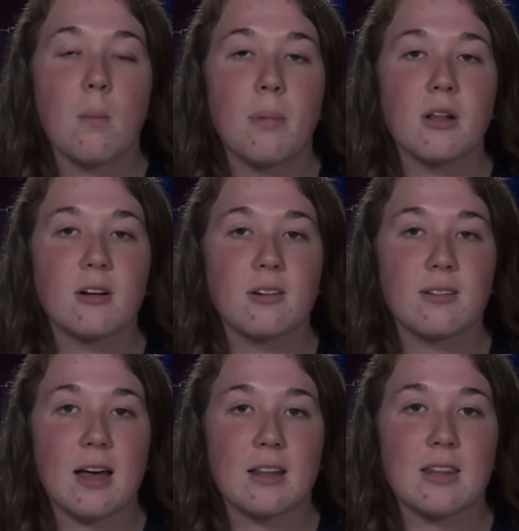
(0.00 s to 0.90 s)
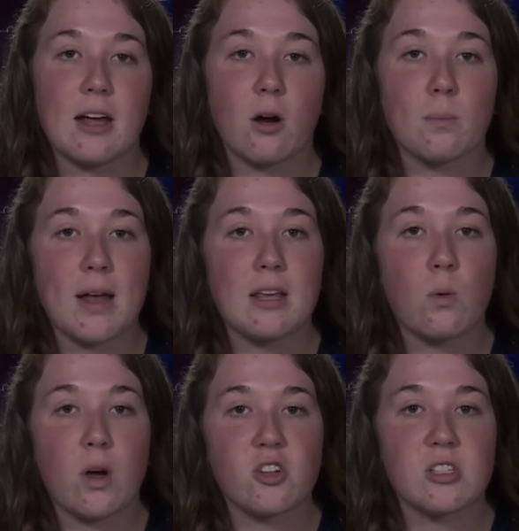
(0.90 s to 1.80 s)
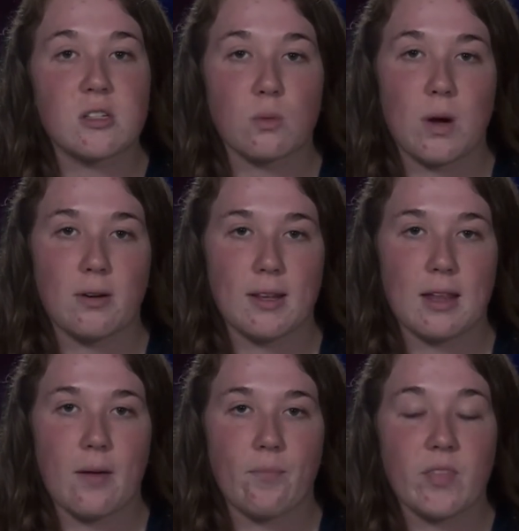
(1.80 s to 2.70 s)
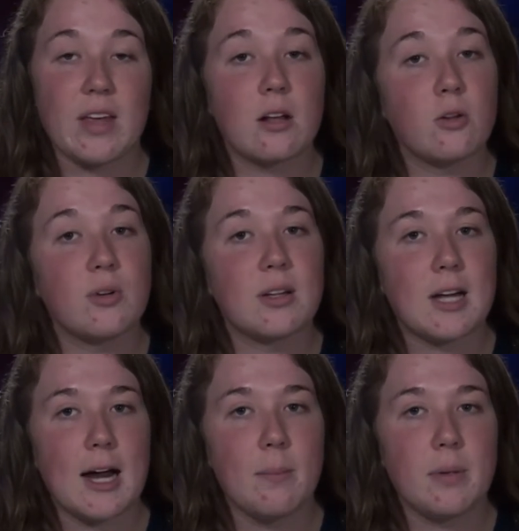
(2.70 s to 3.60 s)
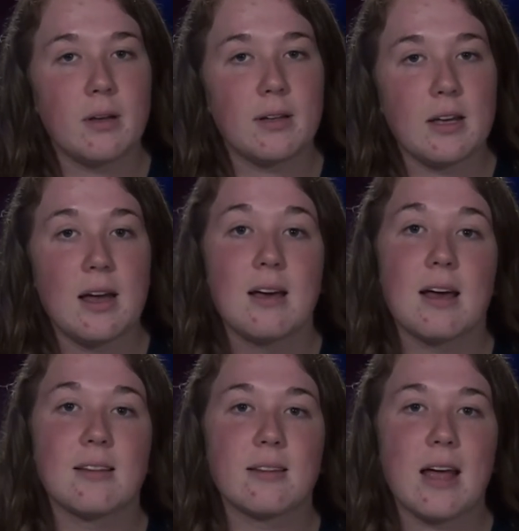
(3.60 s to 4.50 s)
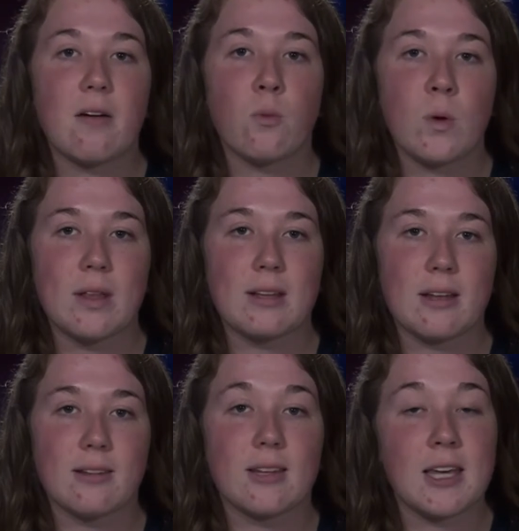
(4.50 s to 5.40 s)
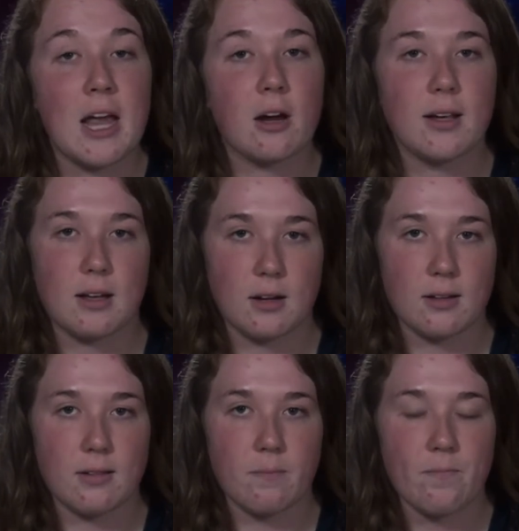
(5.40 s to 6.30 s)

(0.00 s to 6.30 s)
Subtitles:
Butler said there are many questions surrounding that, including liability and staff willingness to carry guns.